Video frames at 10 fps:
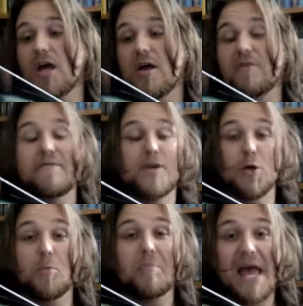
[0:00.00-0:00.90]
a
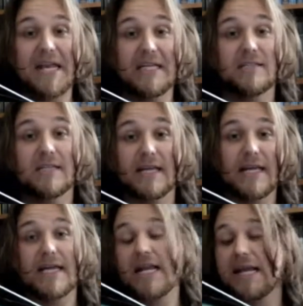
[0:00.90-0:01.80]
few pennies,
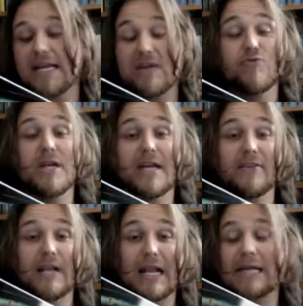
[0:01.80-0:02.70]
like literally in
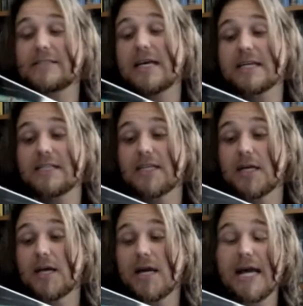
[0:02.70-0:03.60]
the last second,
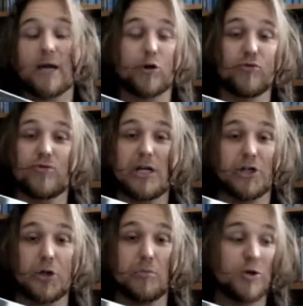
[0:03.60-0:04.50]
and I couldn't really
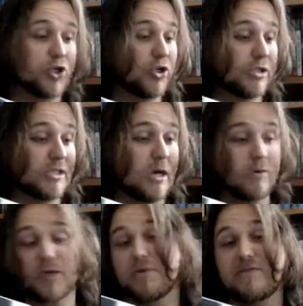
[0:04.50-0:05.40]
do much because I
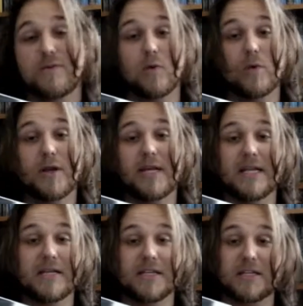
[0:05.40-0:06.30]
was on my phone
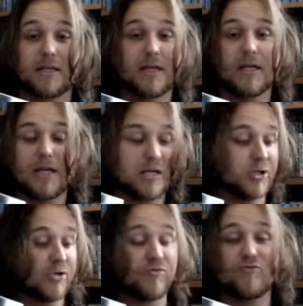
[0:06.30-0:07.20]
and it's
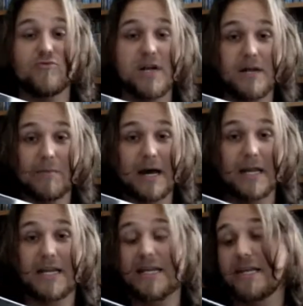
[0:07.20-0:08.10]
just really
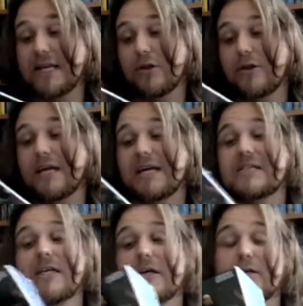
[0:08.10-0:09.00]
bad internet on
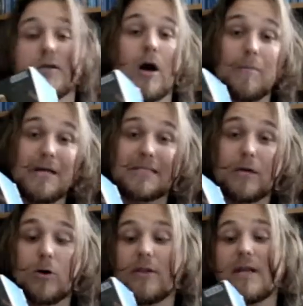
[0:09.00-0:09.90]
that, so I missed
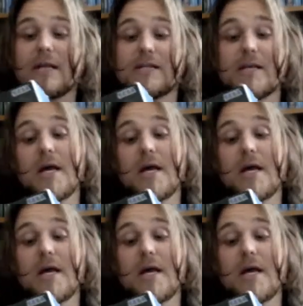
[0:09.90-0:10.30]
out on that.